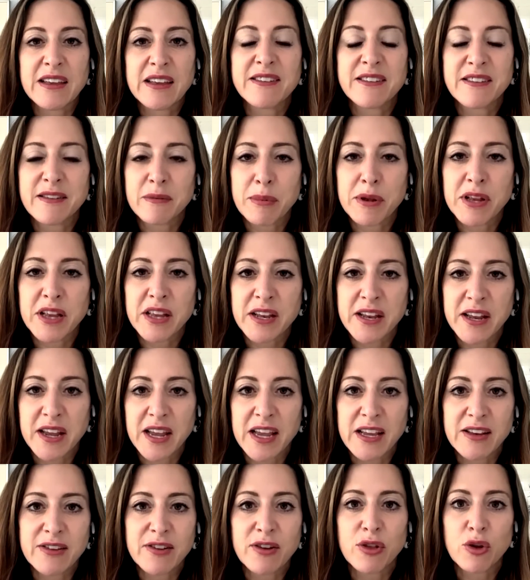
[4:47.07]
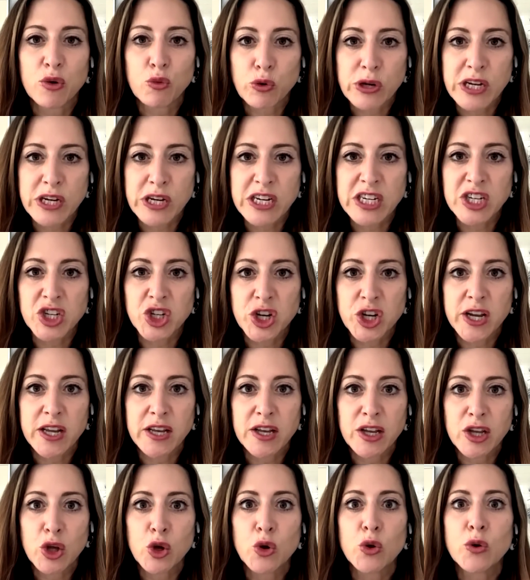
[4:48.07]
instability into the
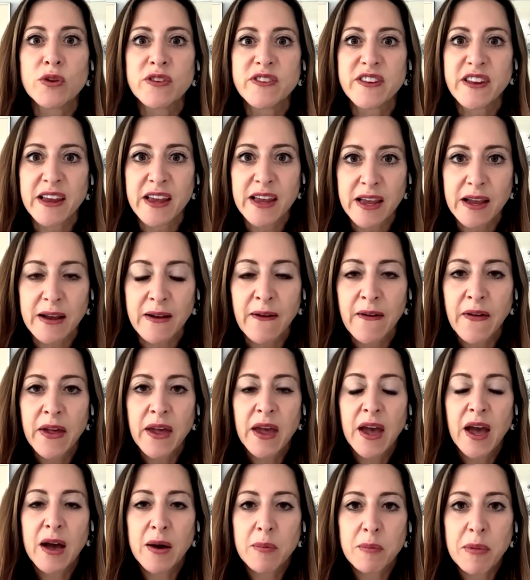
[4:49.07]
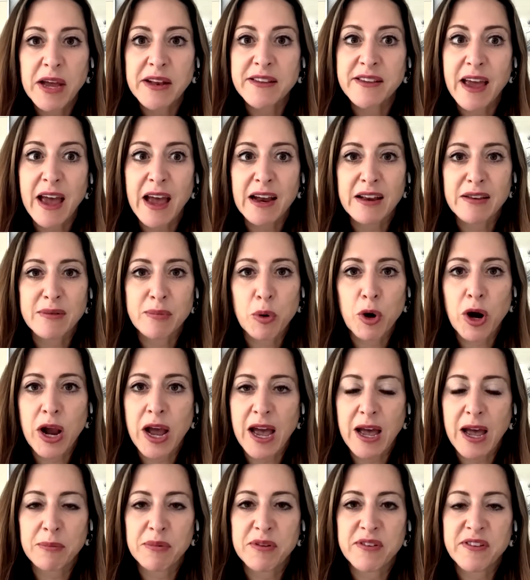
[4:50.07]
region using attacks
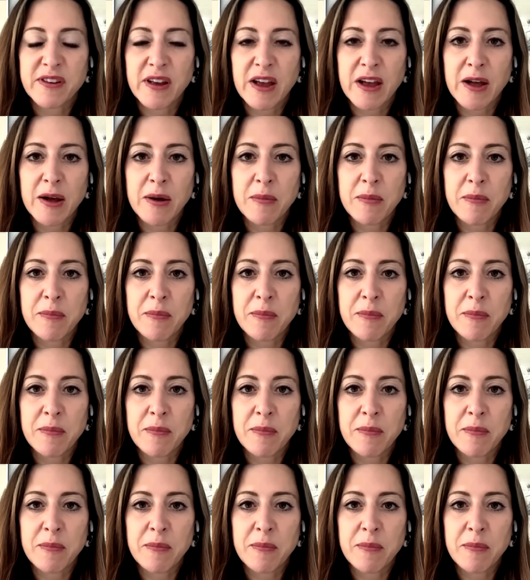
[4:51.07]
perhaps